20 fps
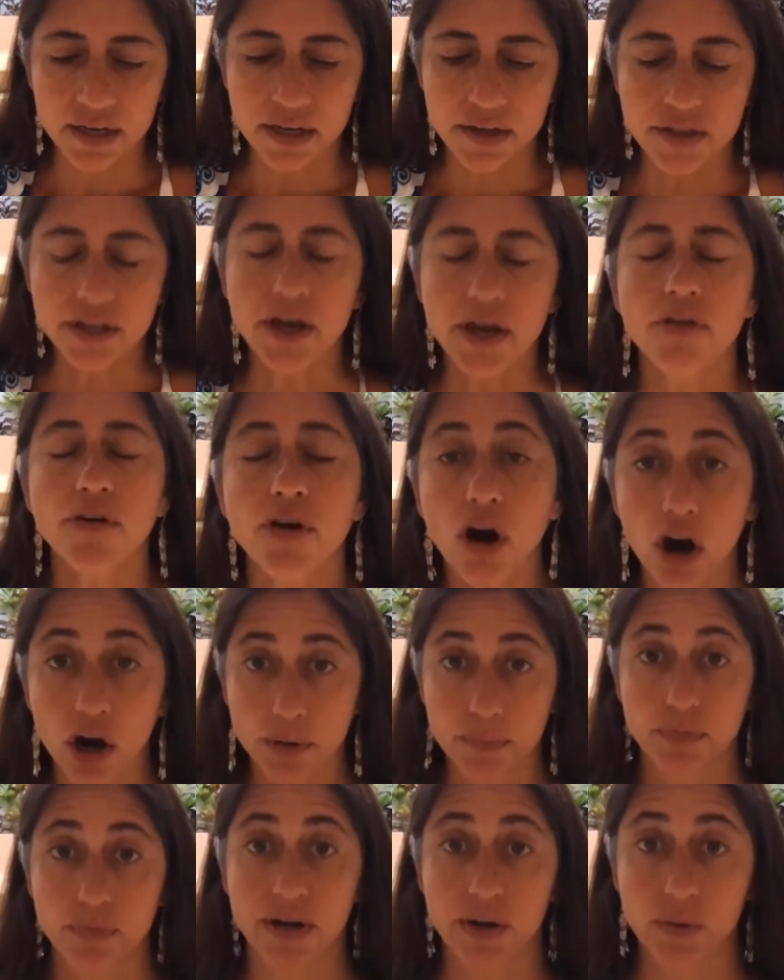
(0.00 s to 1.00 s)
The other
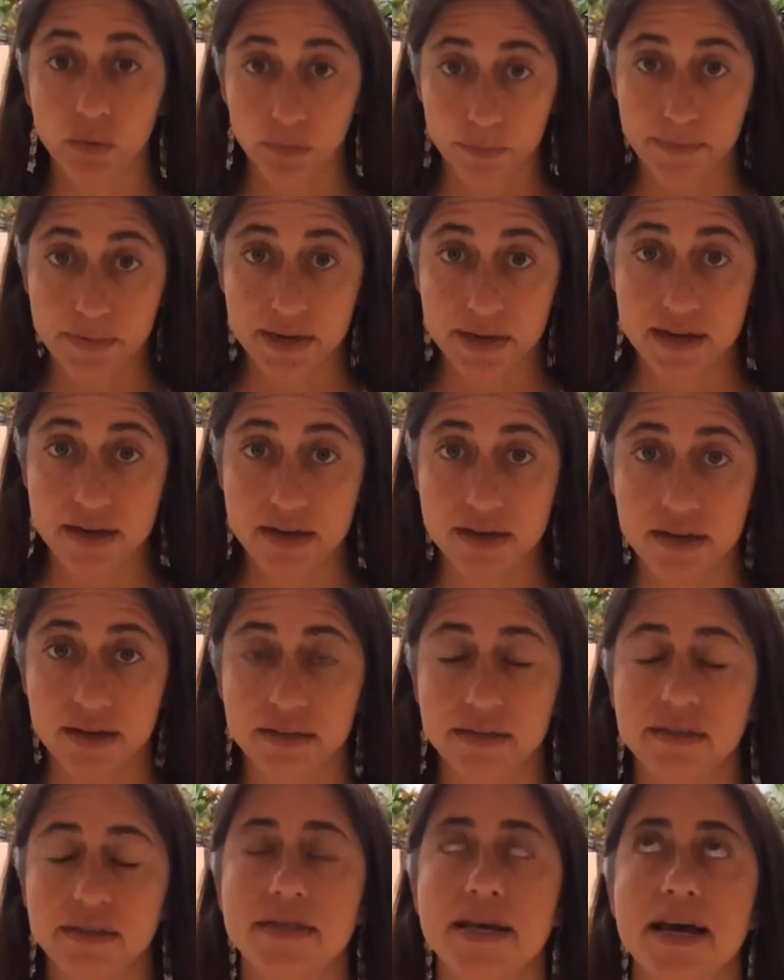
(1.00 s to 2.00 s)
heartbreak will be
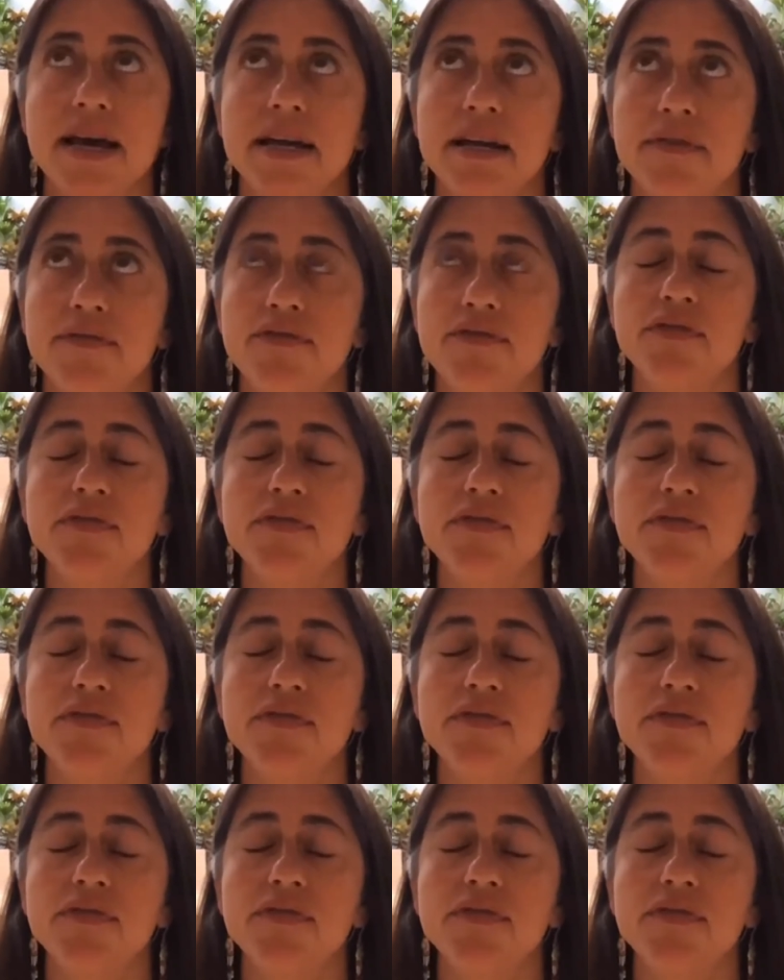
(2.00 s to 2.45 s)
is that if